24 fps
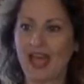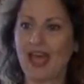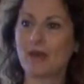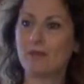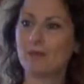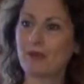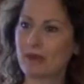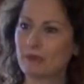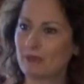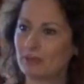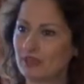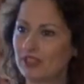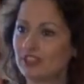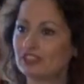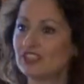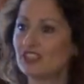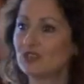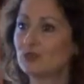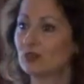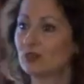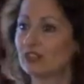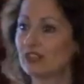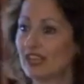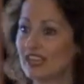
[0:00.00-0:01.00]
And by
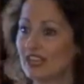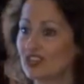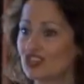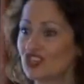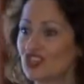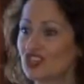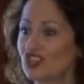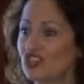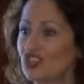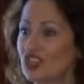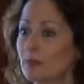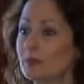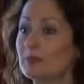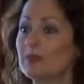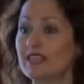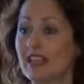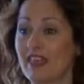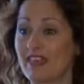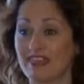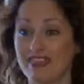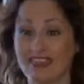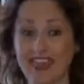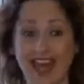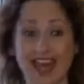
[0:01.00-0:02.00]
building relationships,
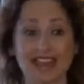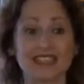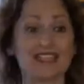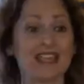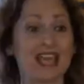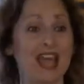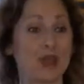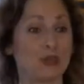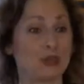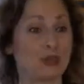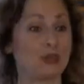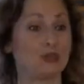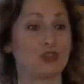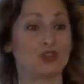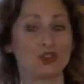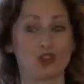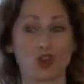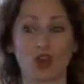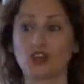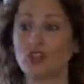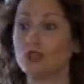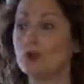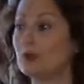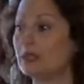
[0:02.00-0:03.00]
that's how you
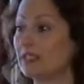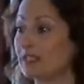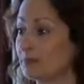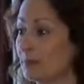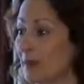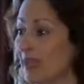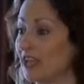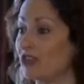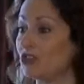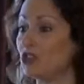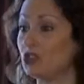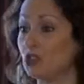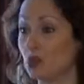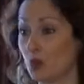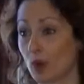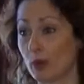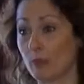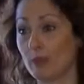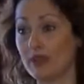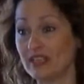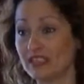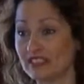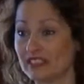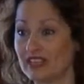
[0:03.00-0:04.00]
start to expand your
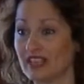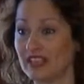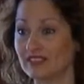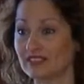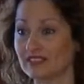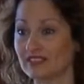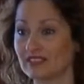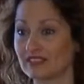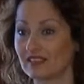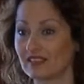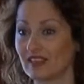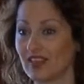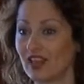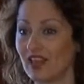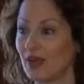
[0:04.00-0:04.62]
business.